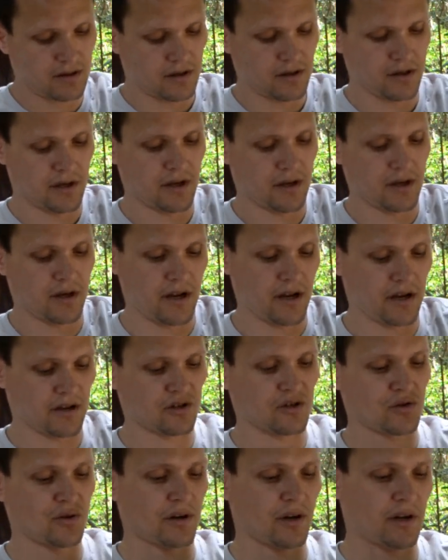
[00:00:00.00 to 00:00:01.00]
An
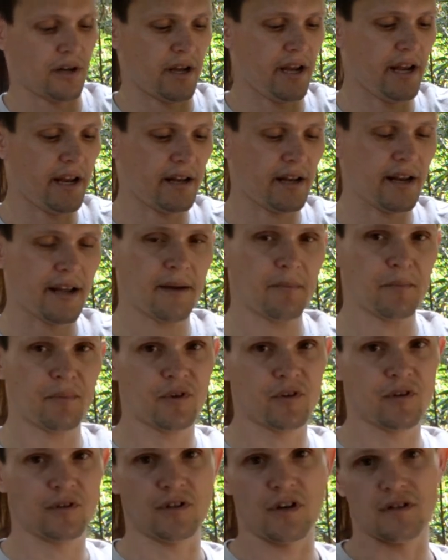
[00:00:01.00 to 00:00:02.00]
extra headlamp
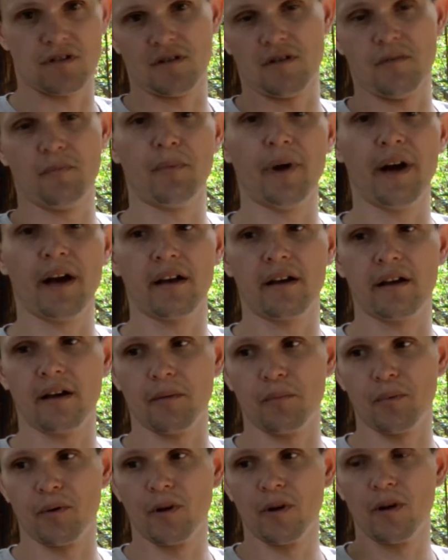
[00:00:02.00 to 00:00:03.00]
just as a
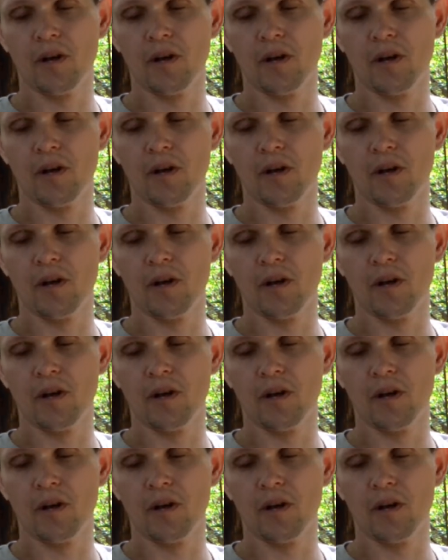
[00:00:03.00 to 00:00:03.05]
backup